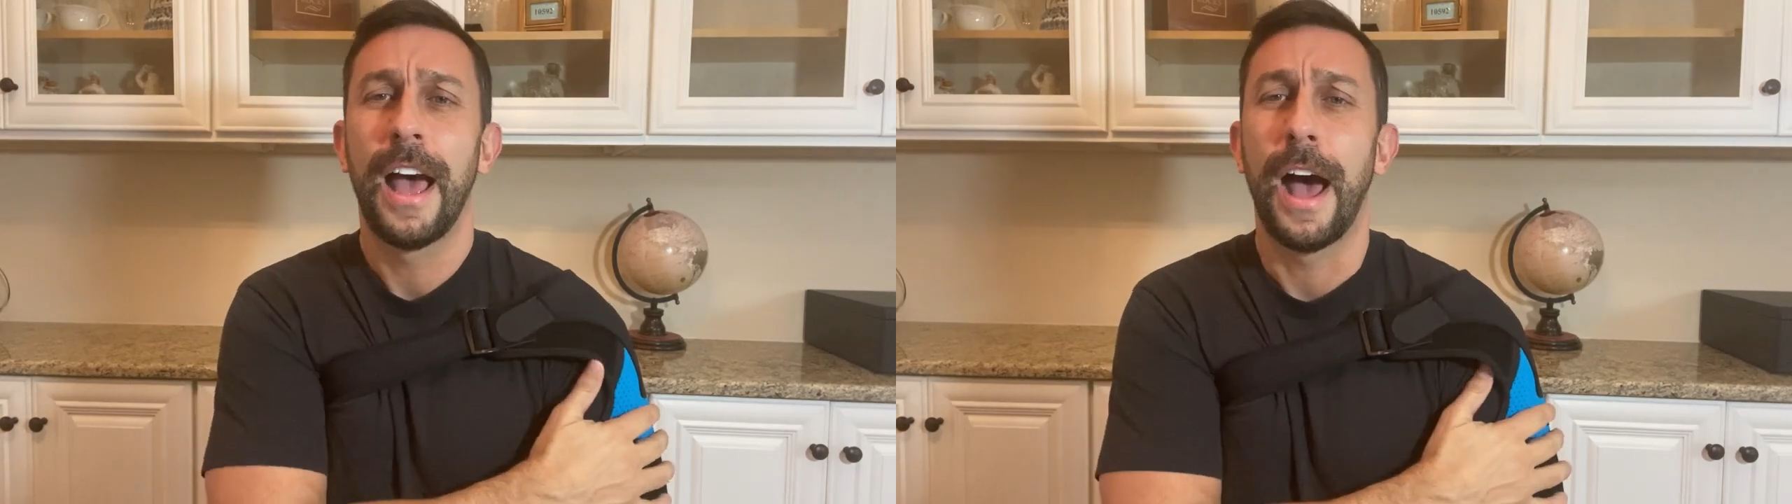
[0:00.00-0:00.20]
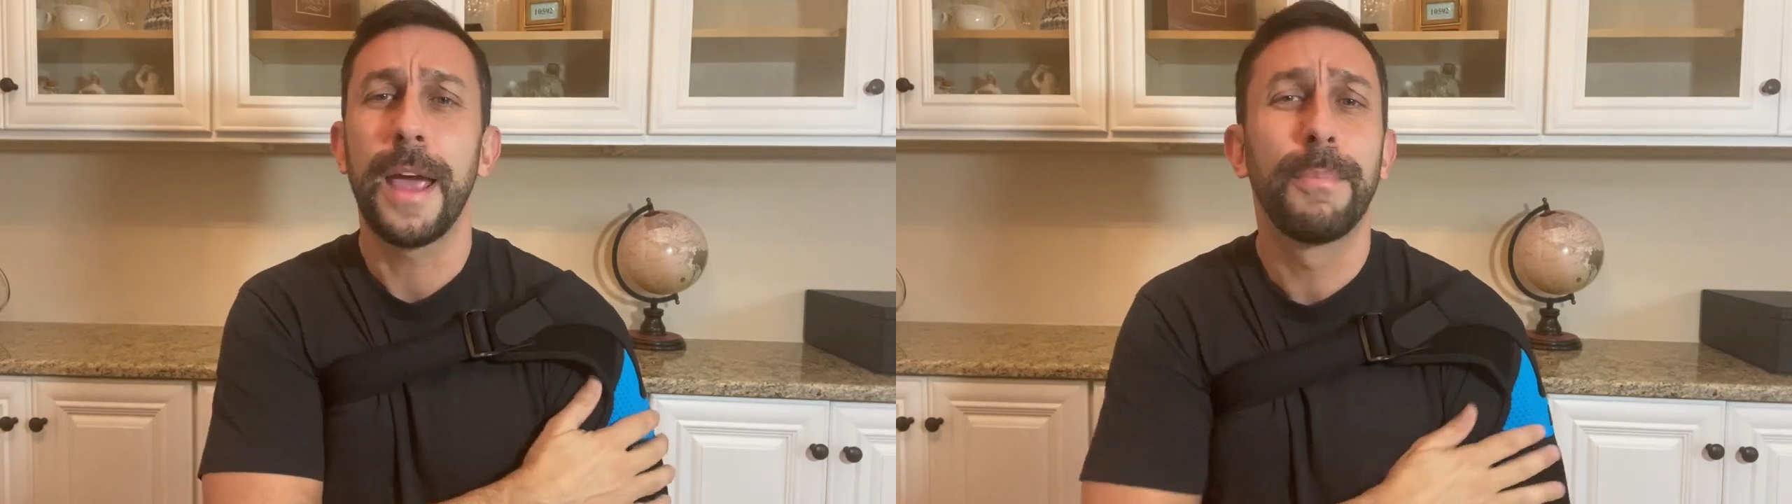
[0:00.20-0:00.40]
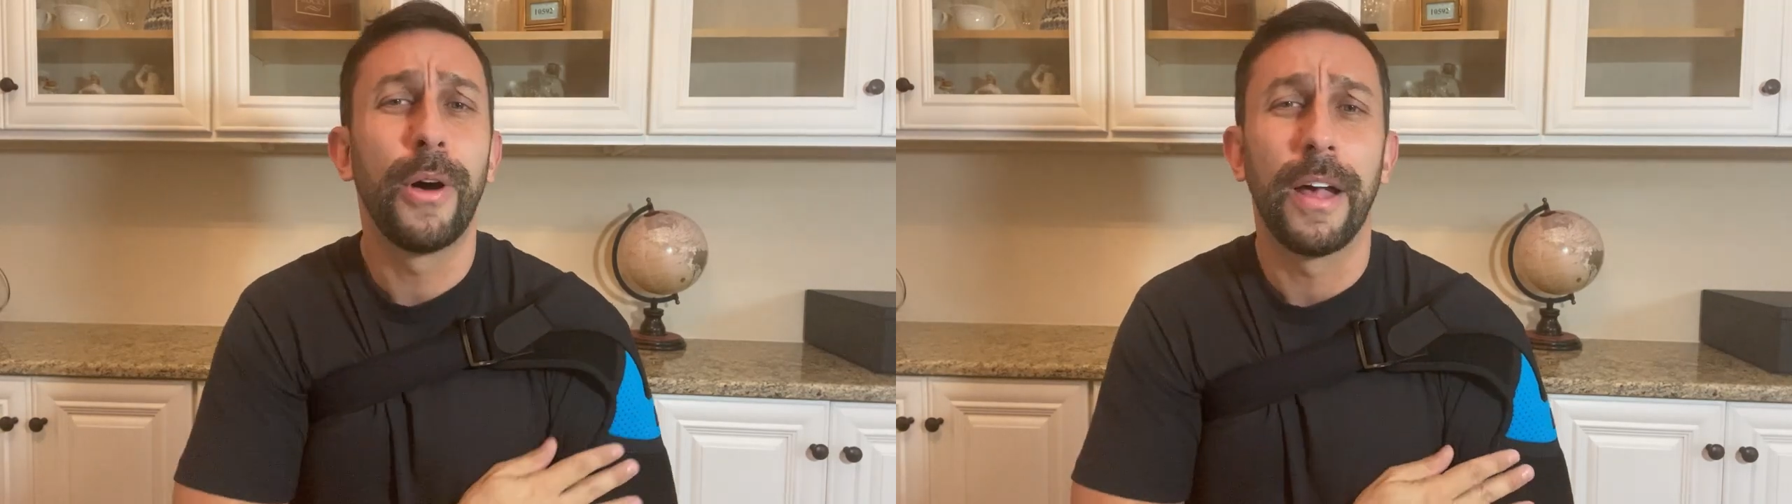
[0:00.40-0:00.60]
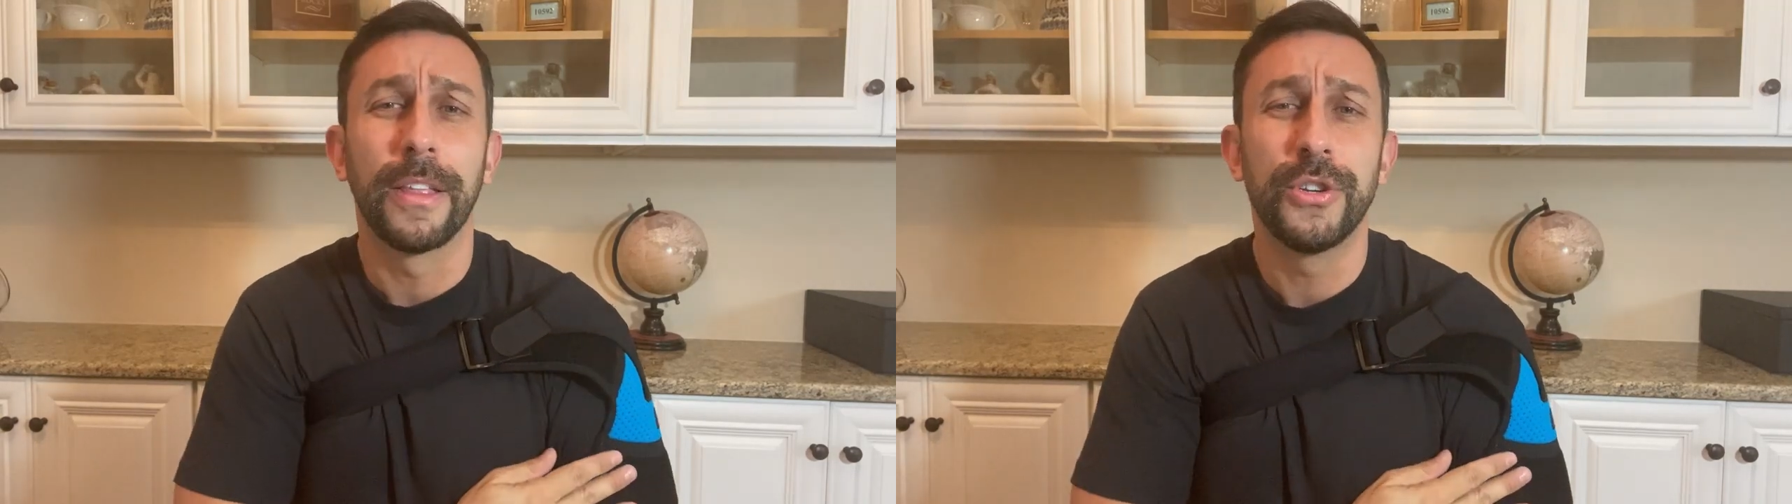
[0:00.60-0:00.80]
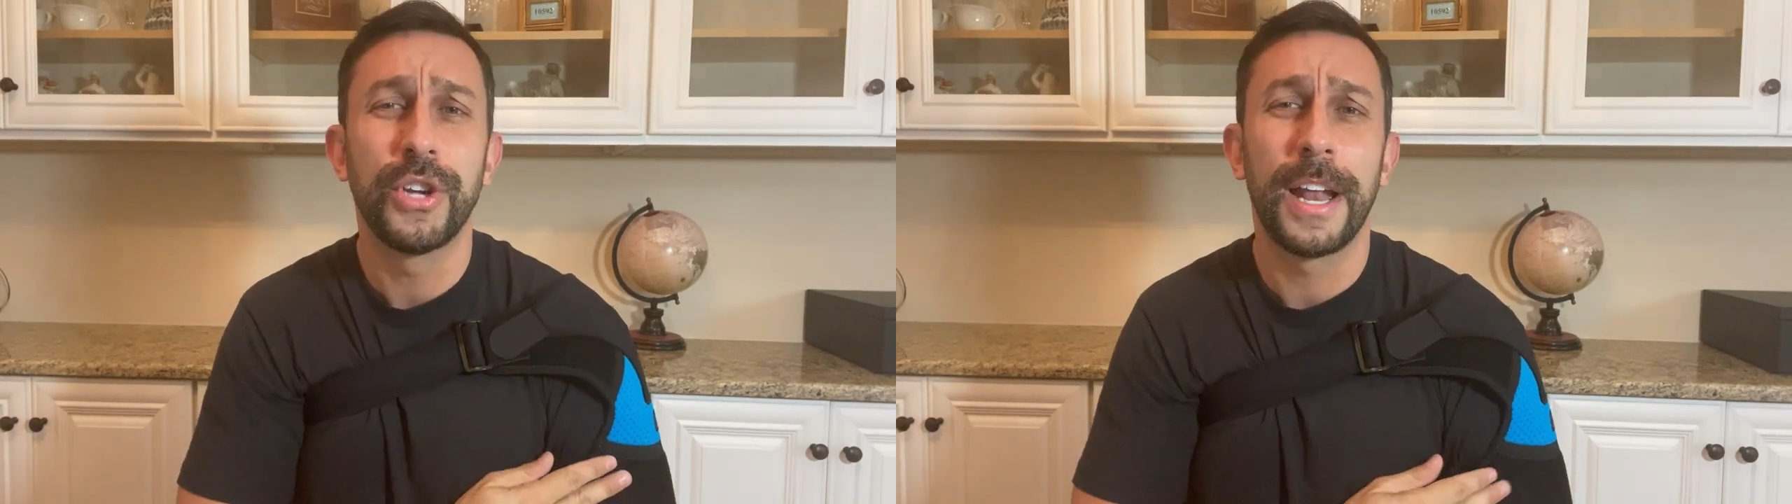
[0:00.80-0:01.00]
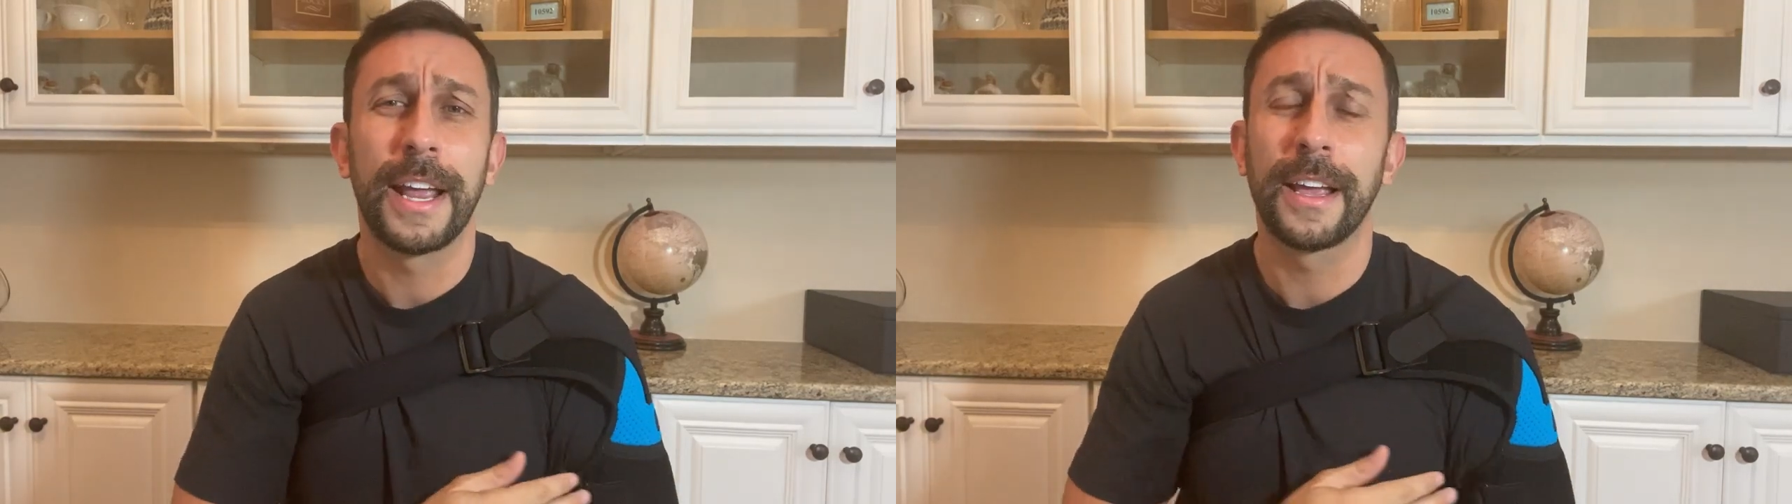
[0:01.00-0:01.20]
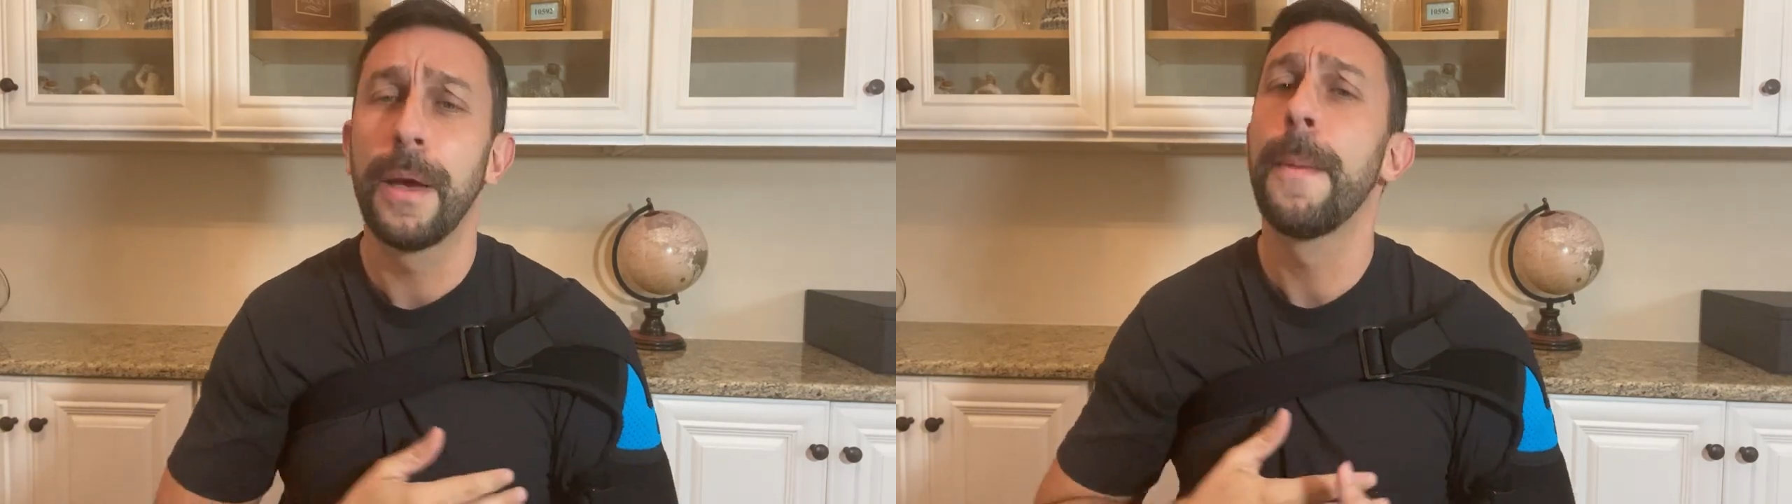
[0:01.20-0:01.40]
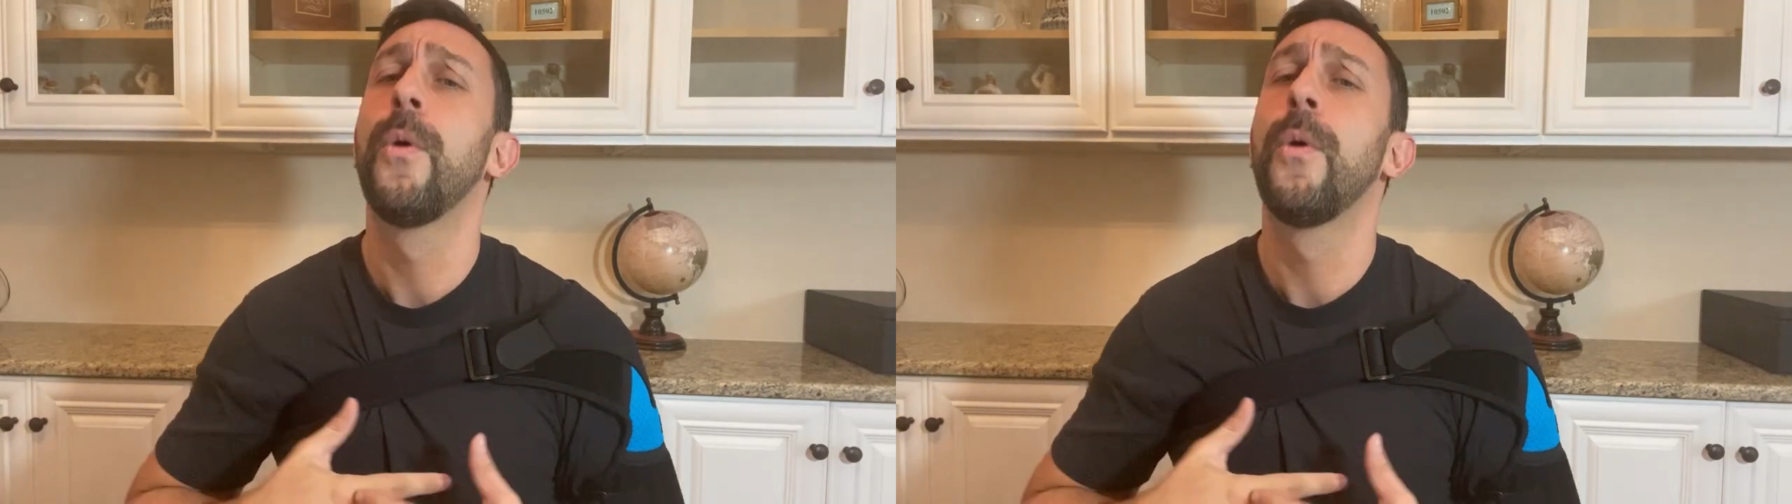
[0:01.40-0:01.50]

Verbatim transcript: hypoallergenic,